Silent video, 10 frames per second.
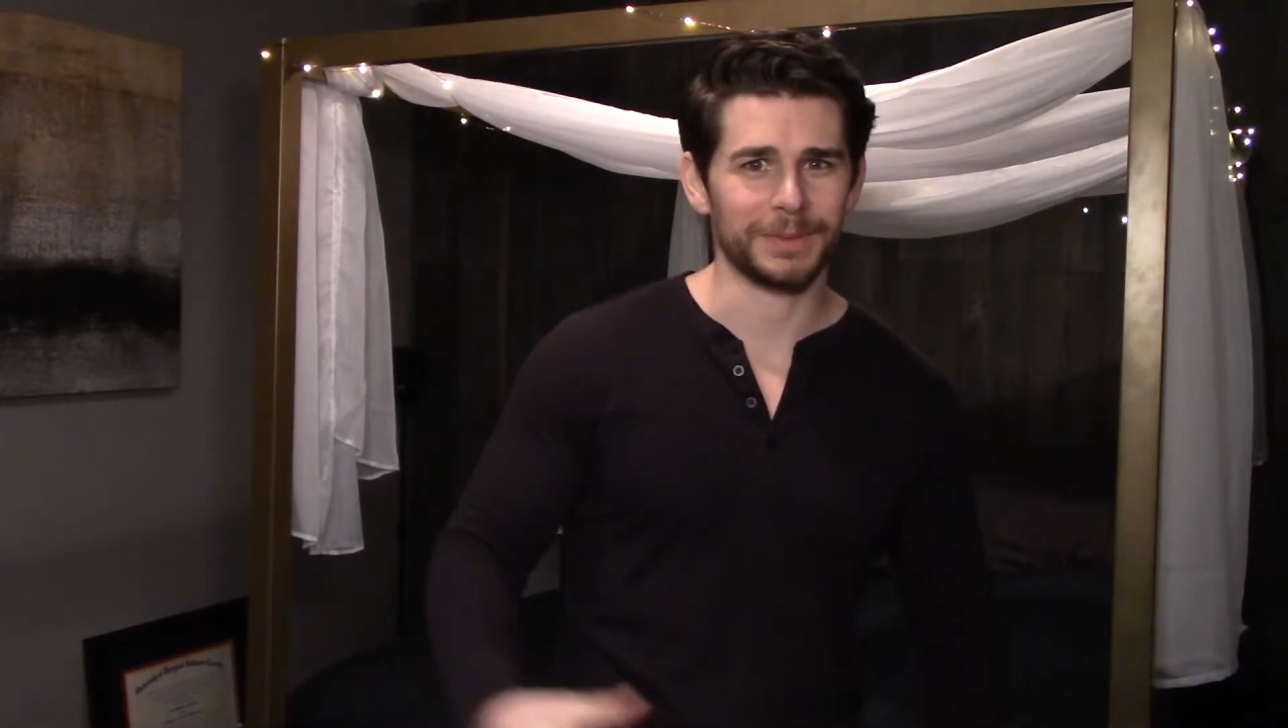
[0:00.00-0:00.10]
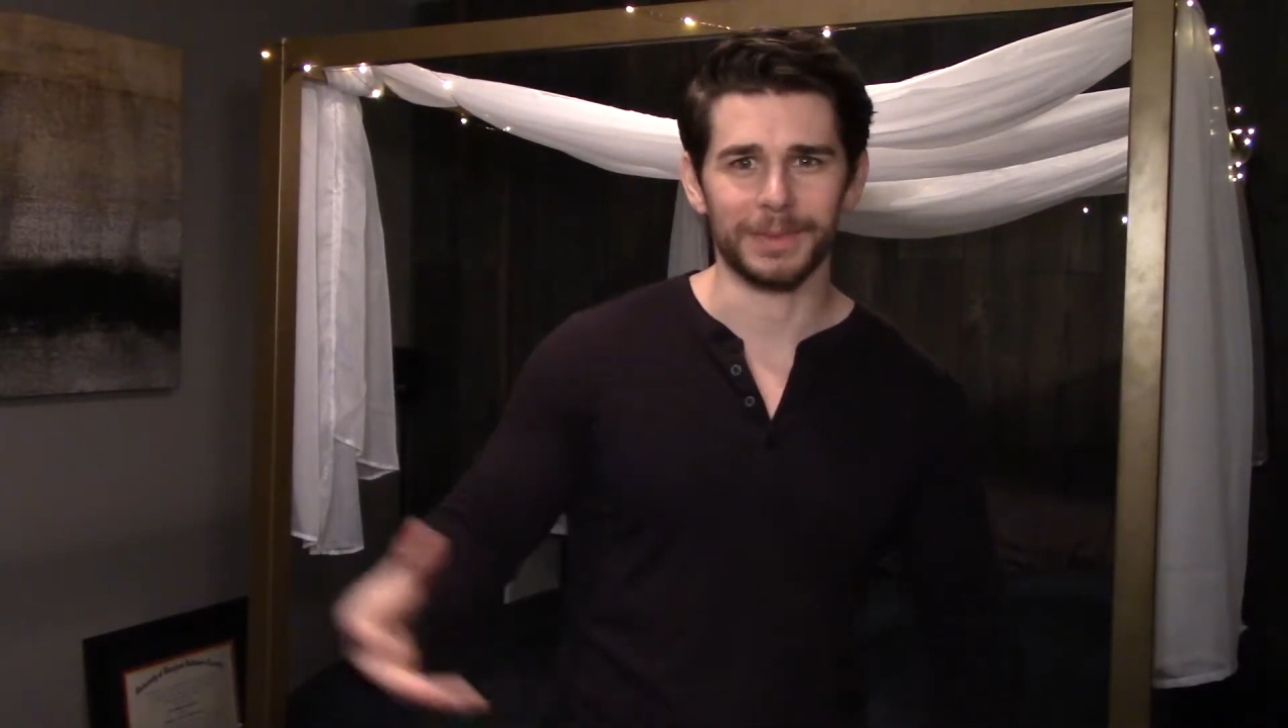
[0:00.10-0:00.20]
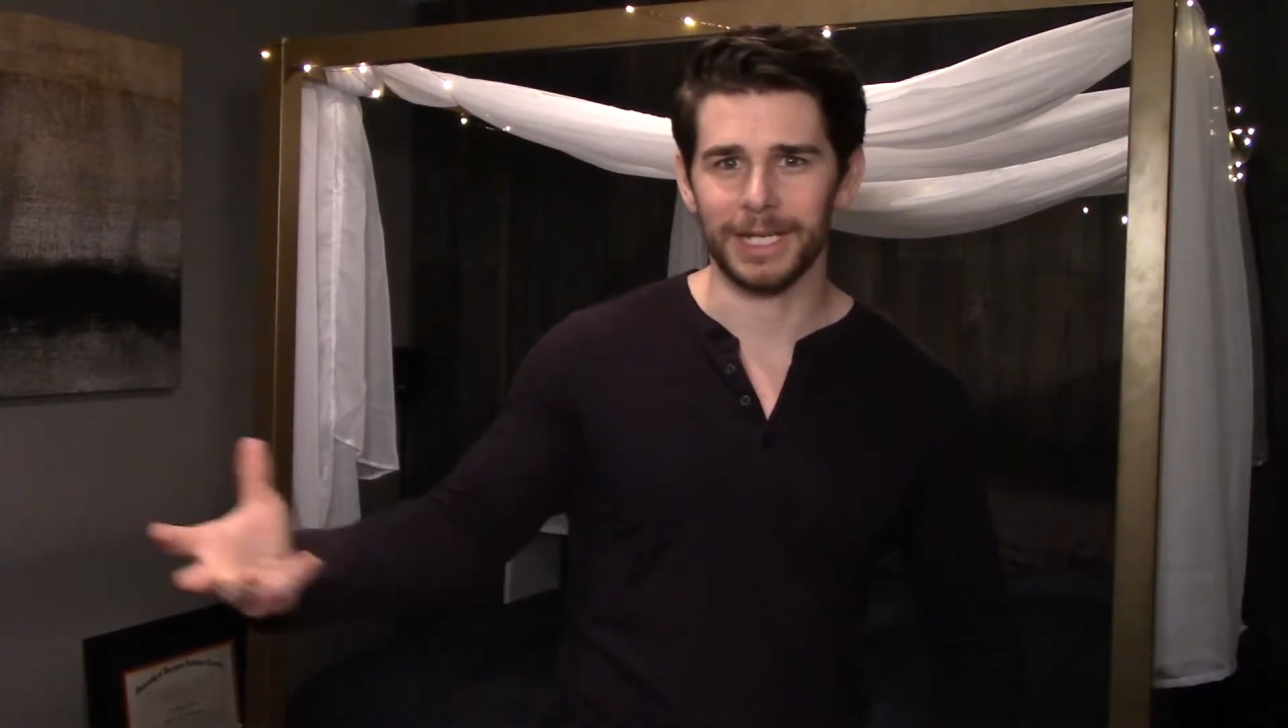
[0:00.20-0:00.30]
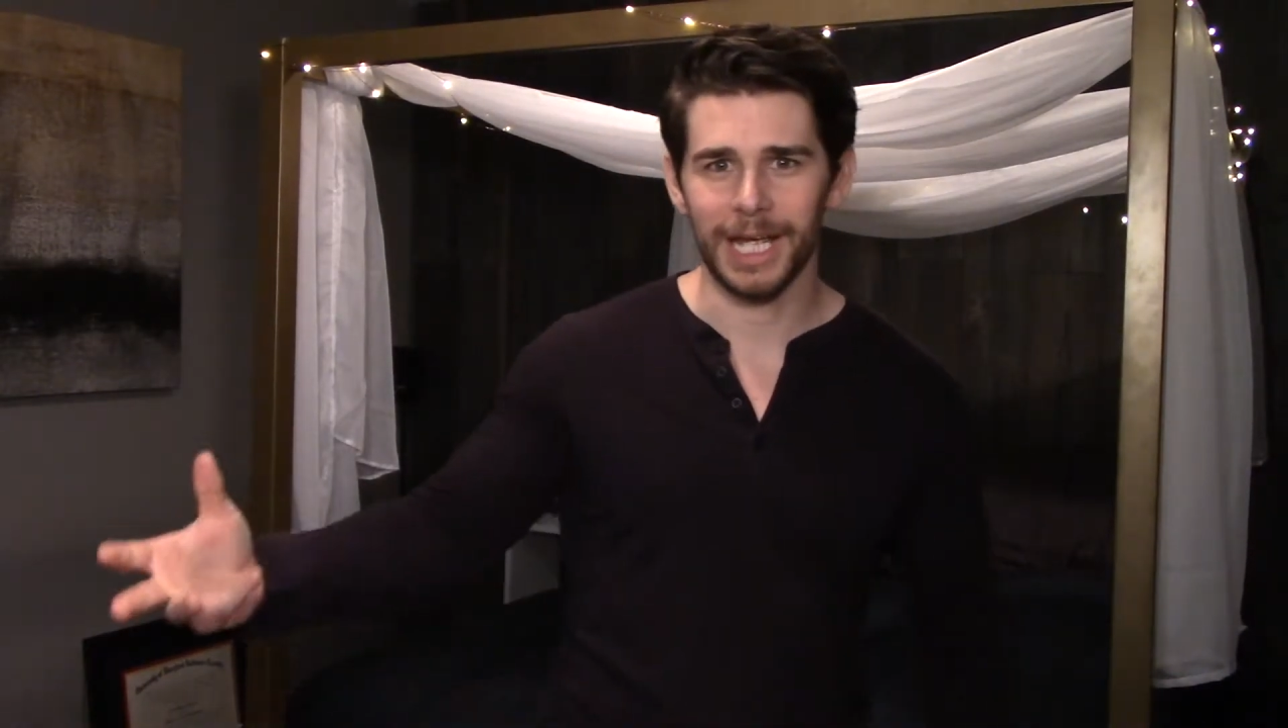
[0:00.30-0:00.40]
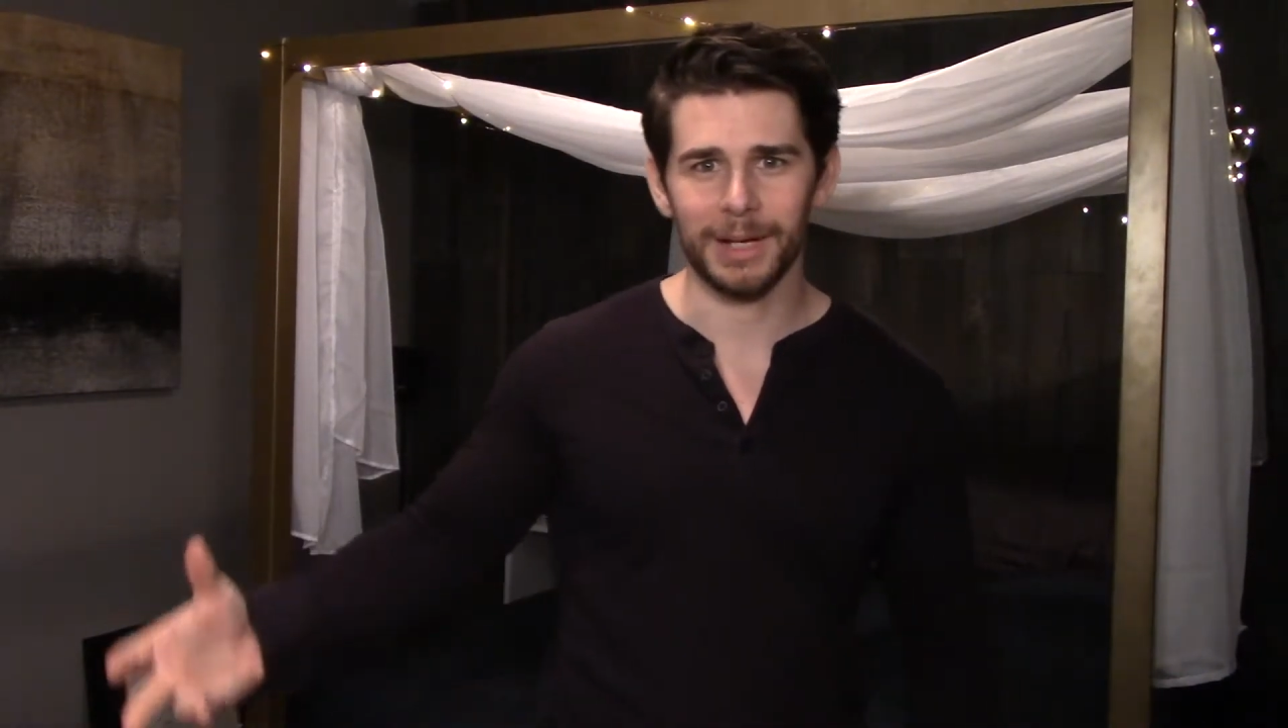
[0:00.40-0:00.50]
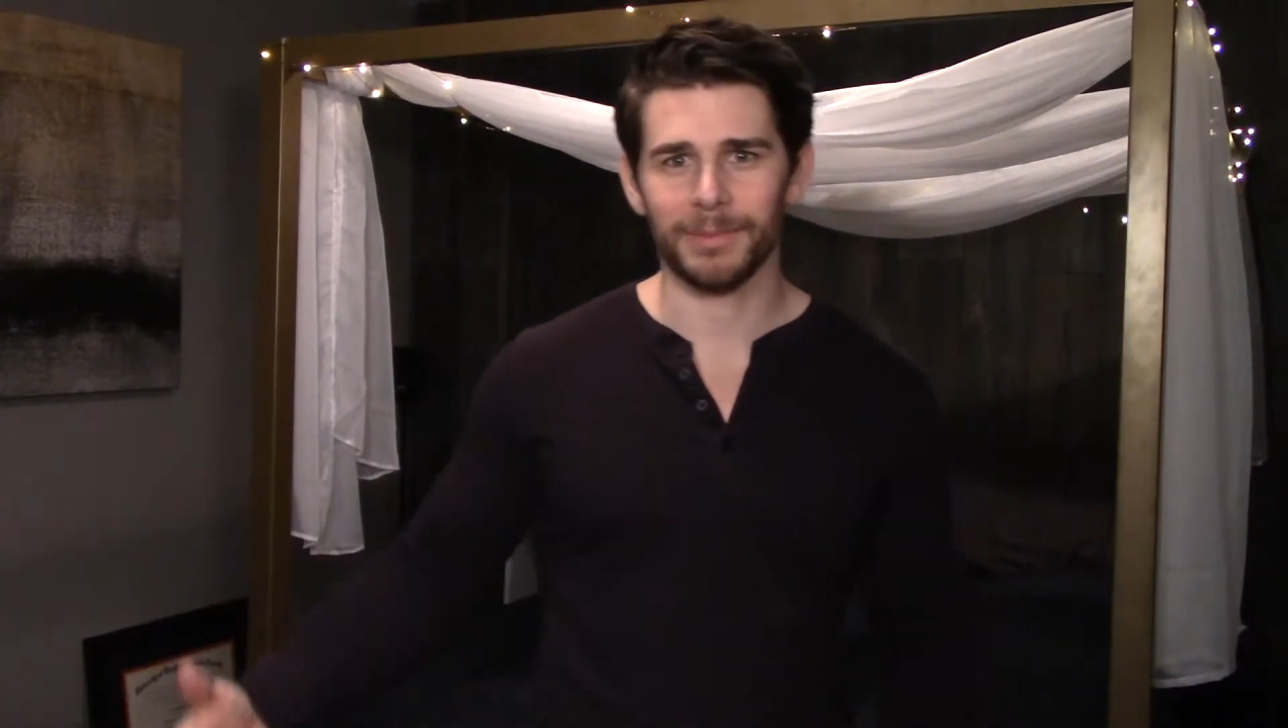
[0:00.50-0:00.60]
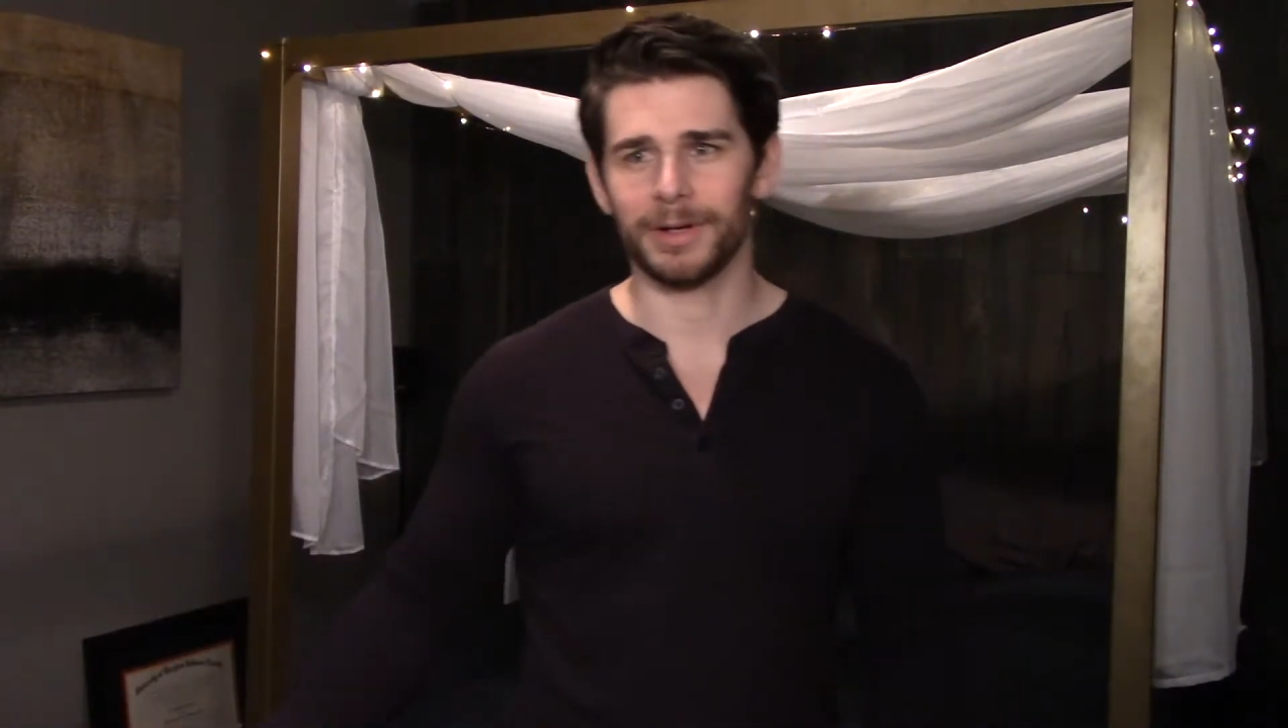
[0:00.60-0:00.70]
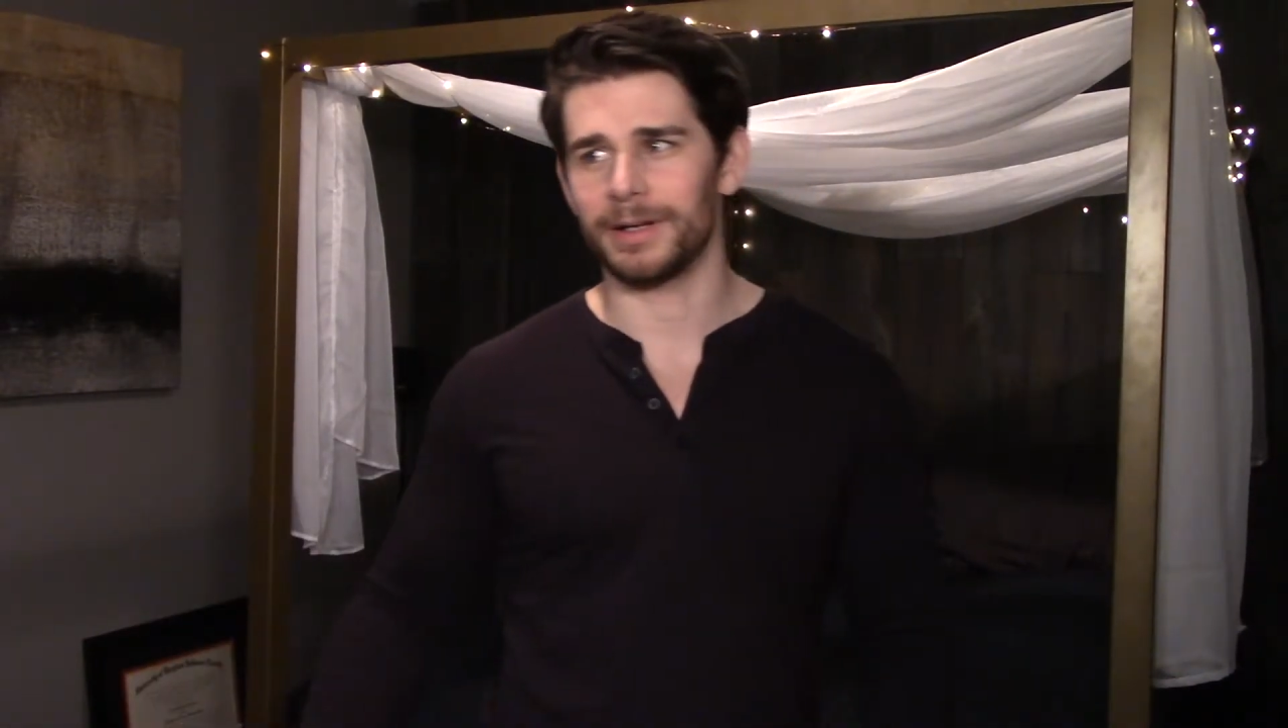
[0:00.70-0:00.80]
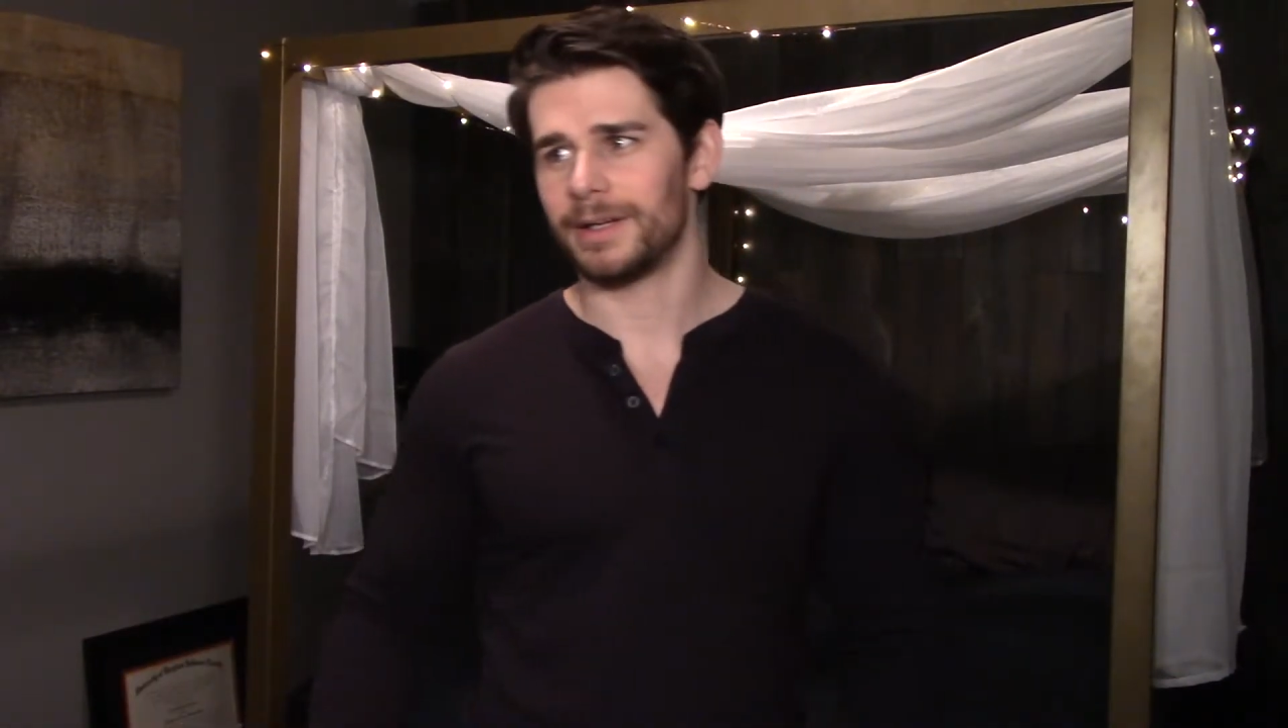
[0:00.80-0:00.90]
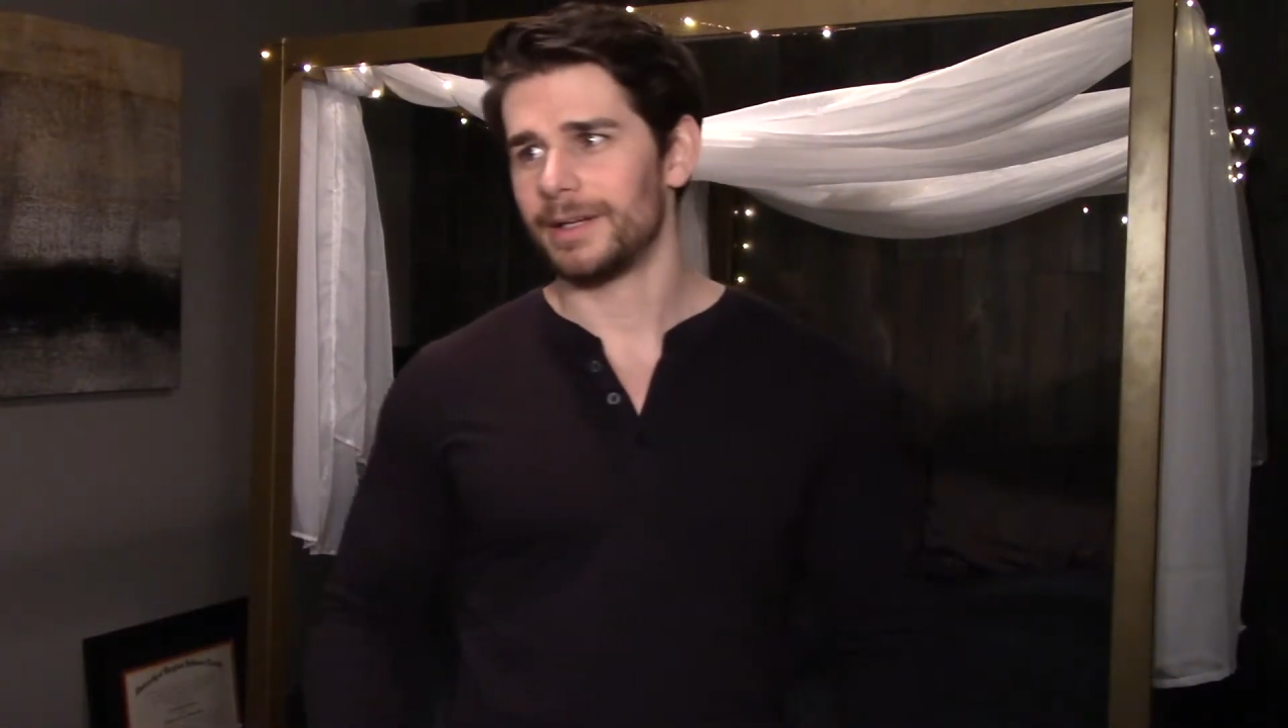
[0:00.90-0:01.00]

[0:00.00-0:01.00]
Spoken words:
a camera